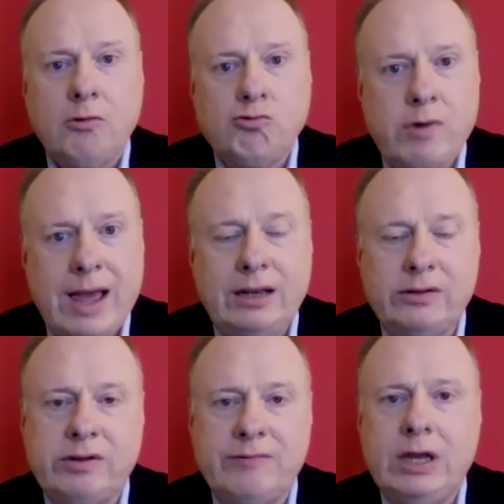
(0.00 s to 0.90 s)

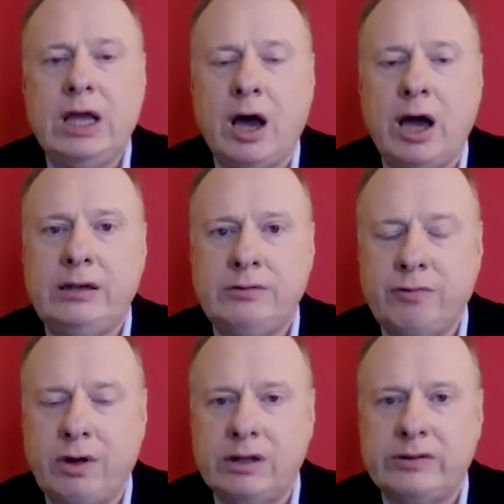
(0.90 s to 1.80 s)
relatively
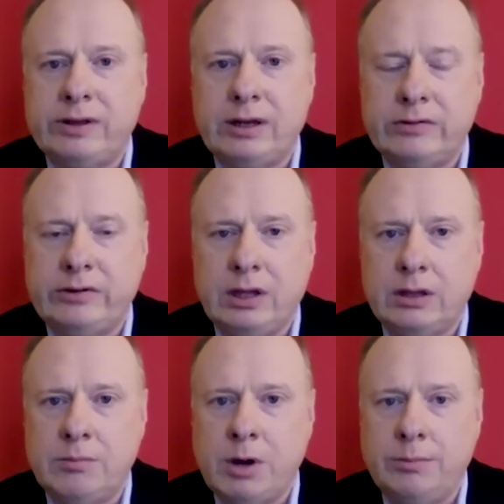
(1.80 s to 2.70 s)
heightened volatility
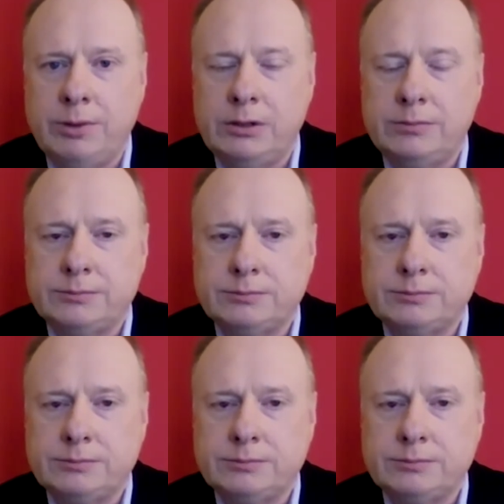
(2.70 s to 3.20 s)
at the moment